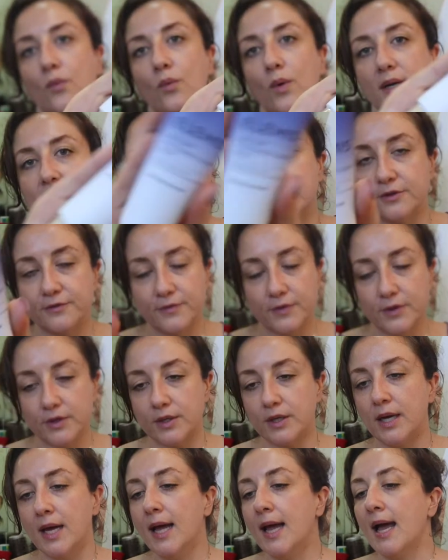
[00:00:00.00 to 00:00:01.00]

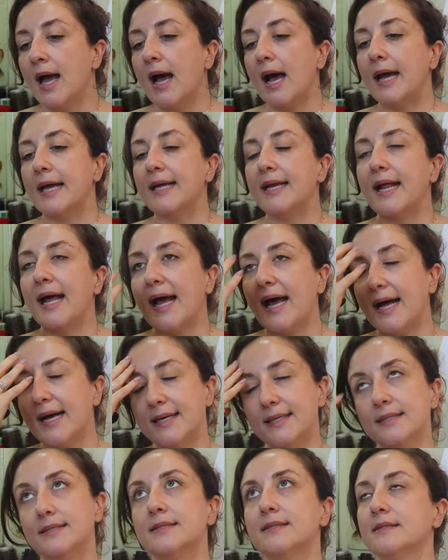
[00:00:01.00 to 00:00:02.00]
wonderful. It
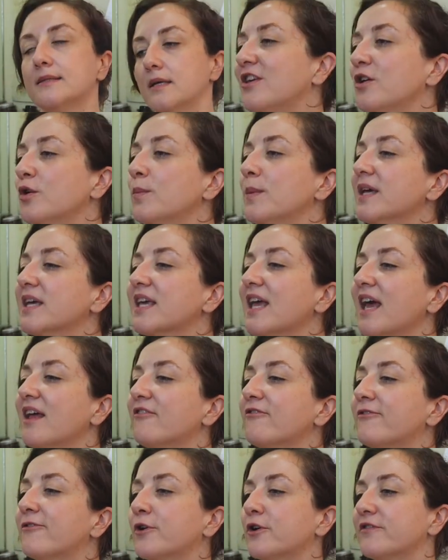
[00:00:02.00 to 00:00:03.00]
has humic
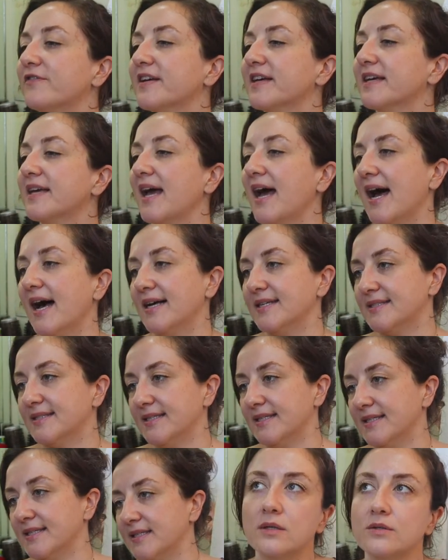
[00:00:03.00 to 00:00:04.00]
and fulvic
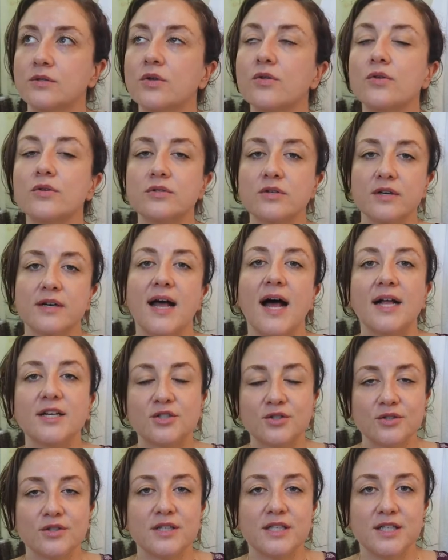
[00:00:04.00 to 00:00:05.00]
acid. So those are
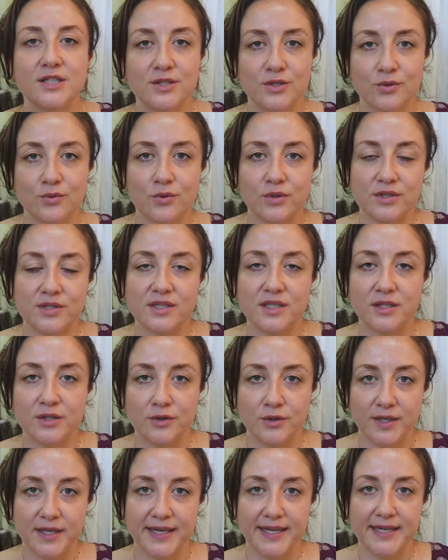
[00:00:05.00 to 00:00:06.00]
naturally sourced
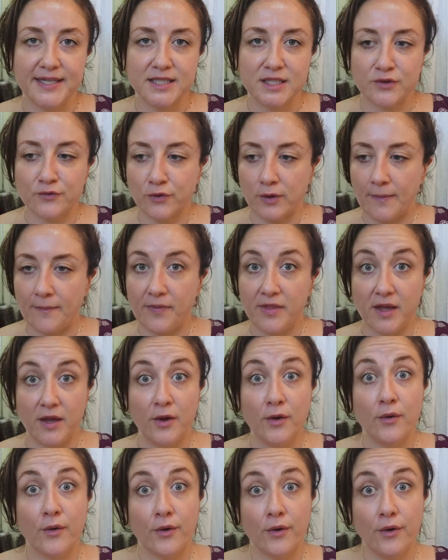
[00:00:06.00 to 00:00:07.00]
ingredients from
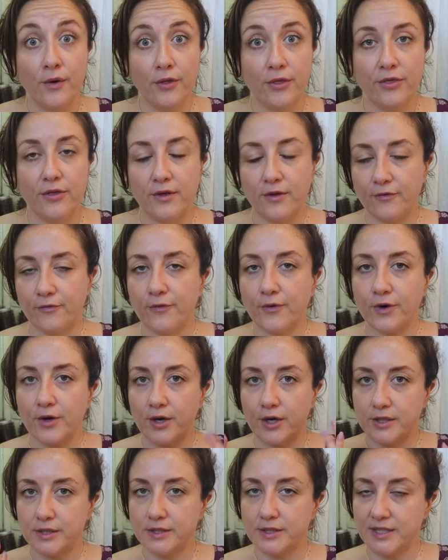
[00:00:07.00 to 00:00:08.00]
the earth for
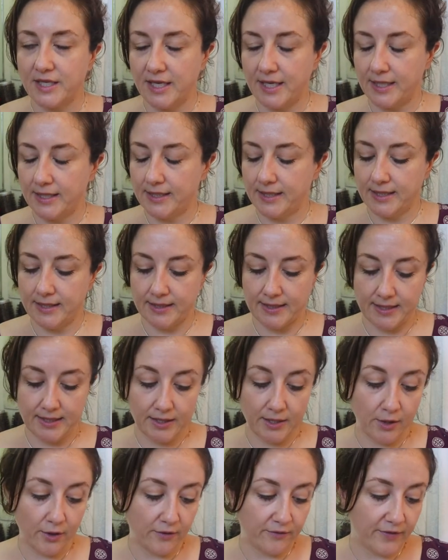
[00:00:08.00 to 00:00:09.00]
our skin and
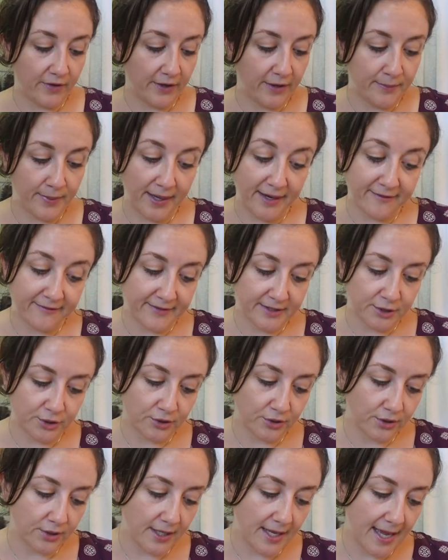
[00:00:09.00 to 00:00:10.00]
they are very
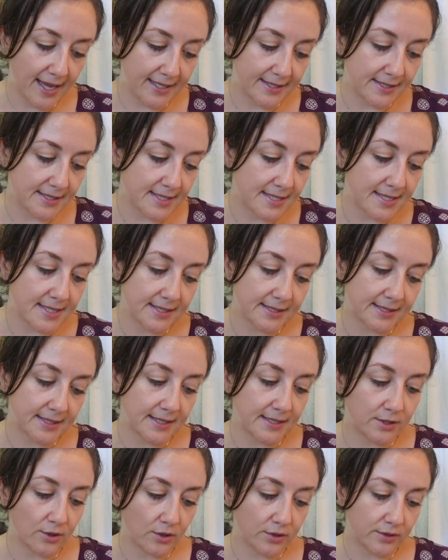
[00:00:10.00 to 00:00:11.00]
beneficial. And this
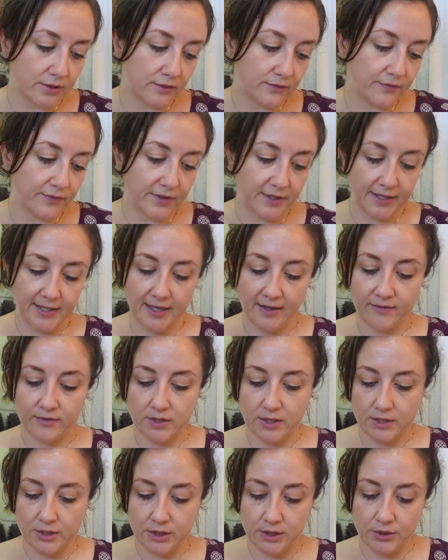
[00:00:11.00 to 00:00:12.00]
is also very
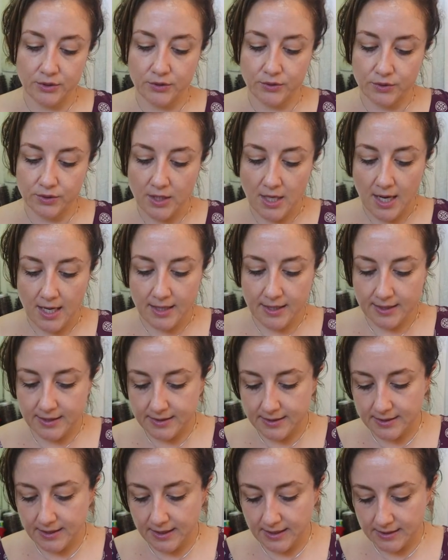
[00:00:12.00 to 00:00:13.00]
heavenly to use.
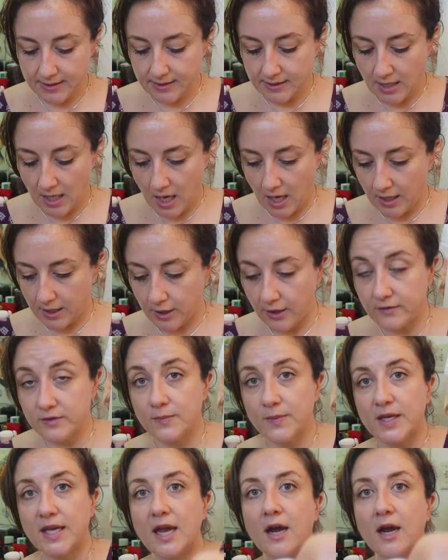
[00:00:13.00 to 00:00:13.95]
This is, uh, you have to be